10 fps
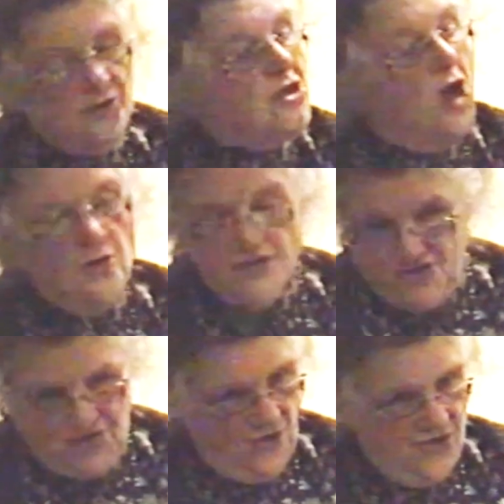you know
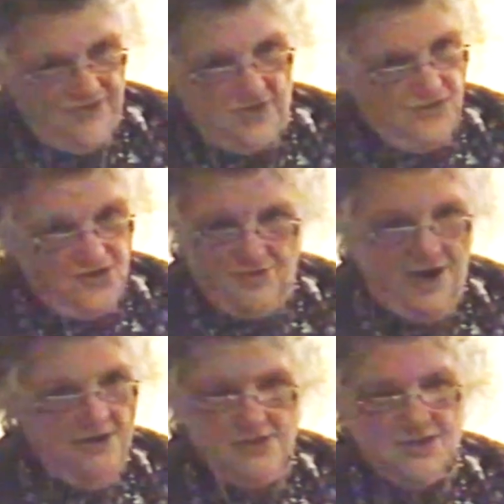the story of the Good
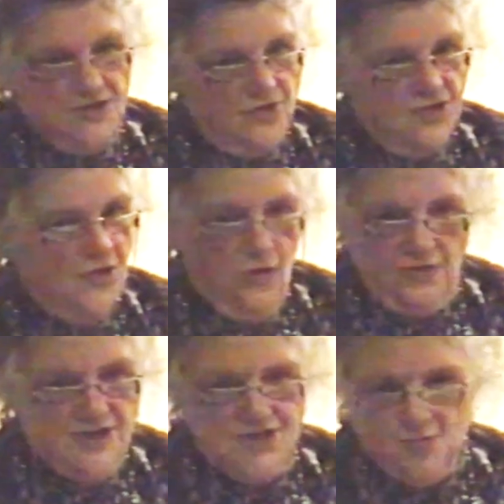Samaritan, so you
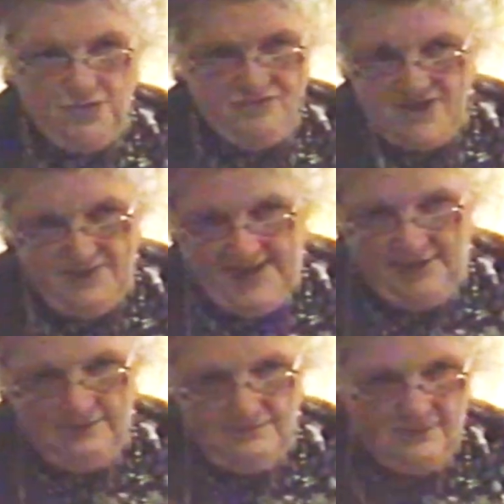don't need to worry
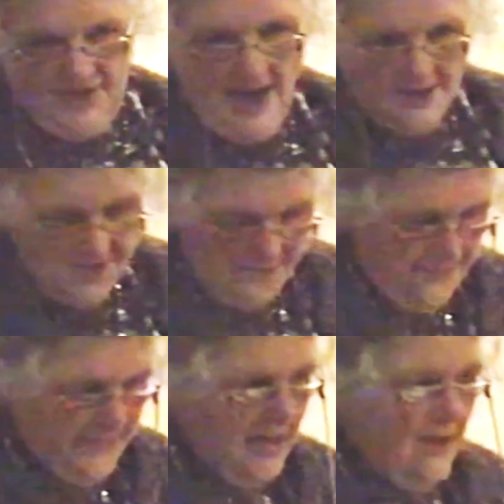about that.
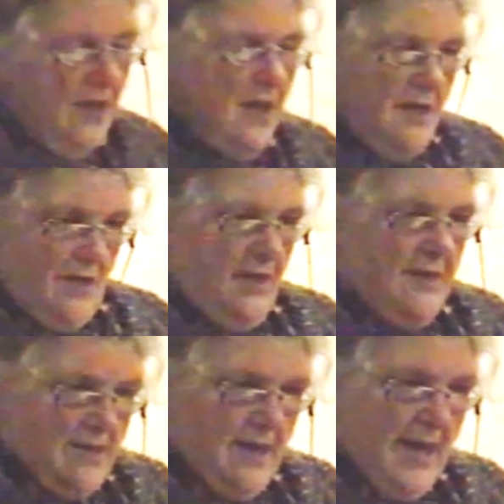
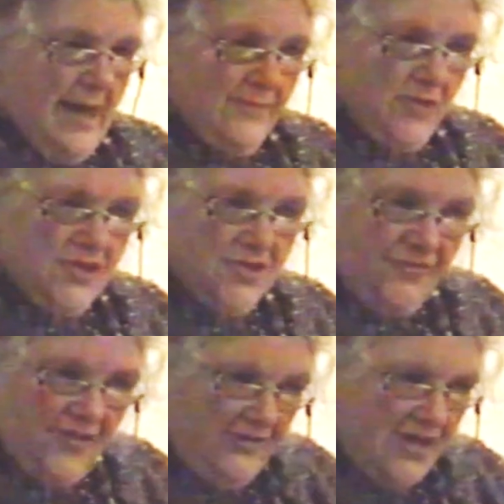I'm going
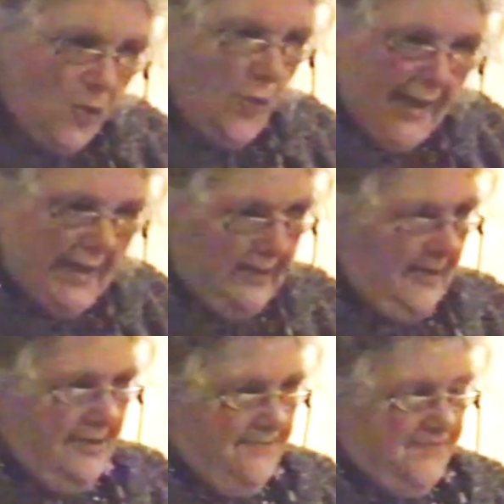to very
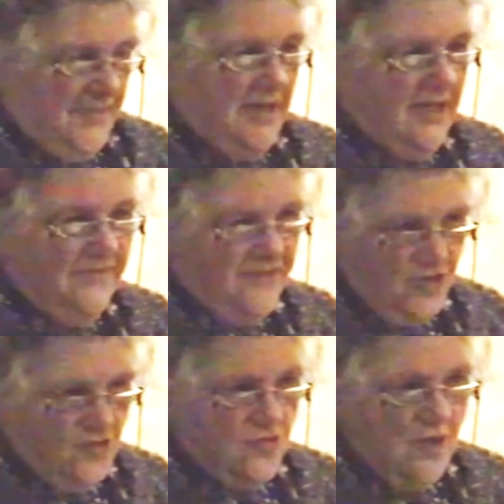quickly give
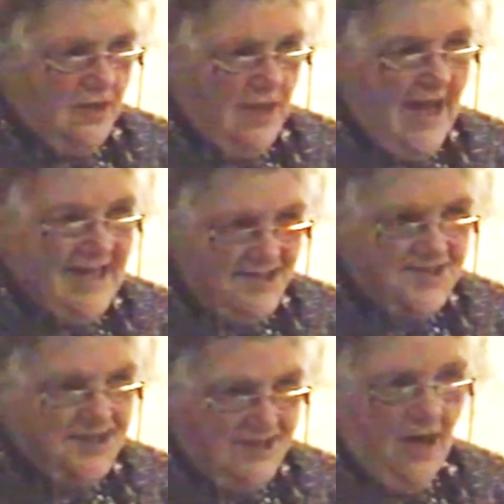you
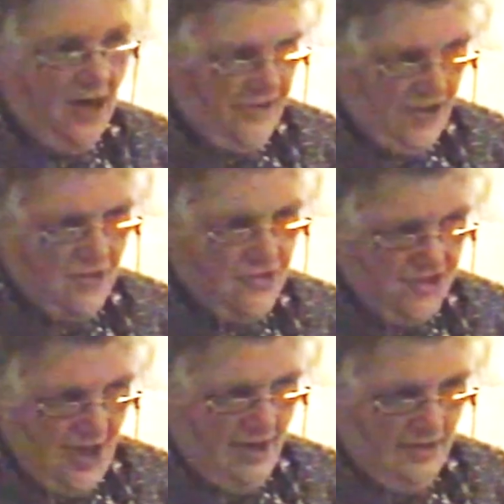8
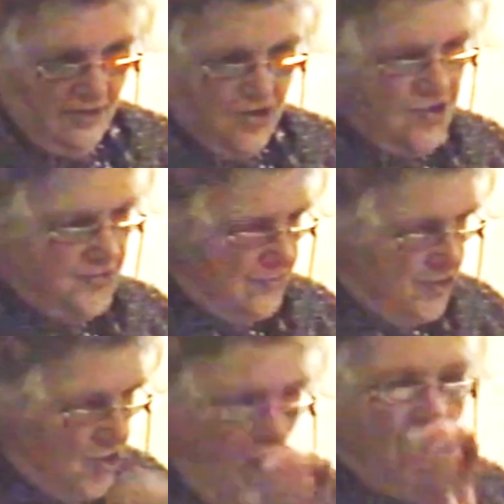scenarios then, and just
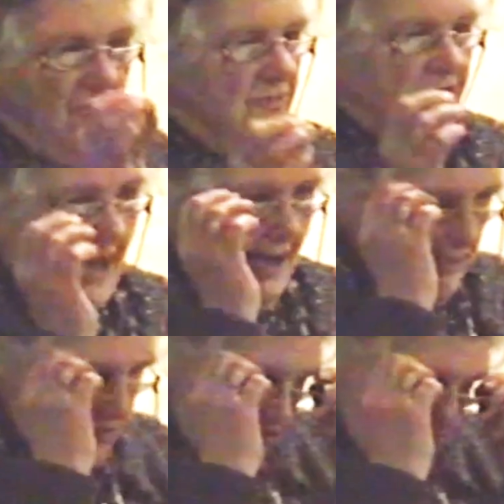jot them down
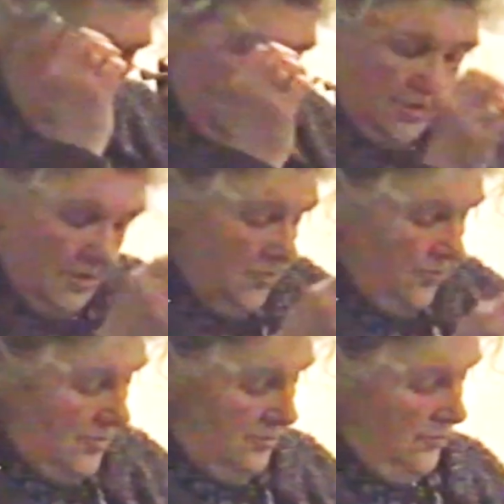so
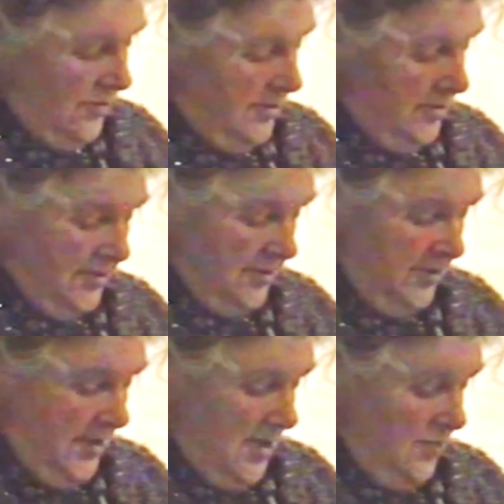that
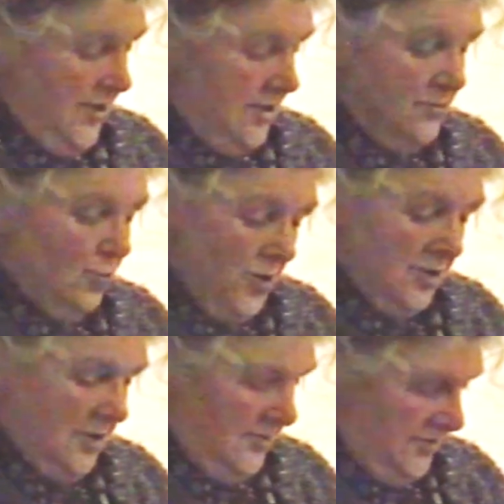we can
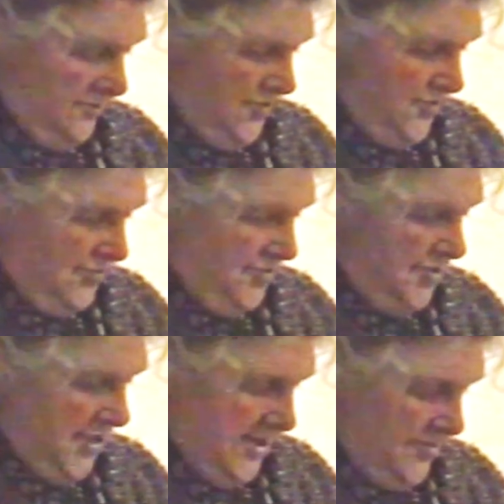work on them
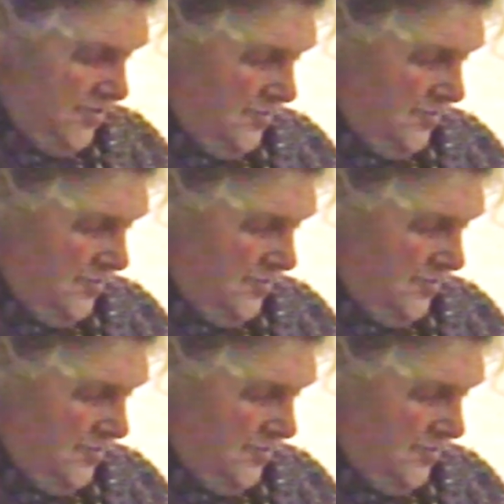today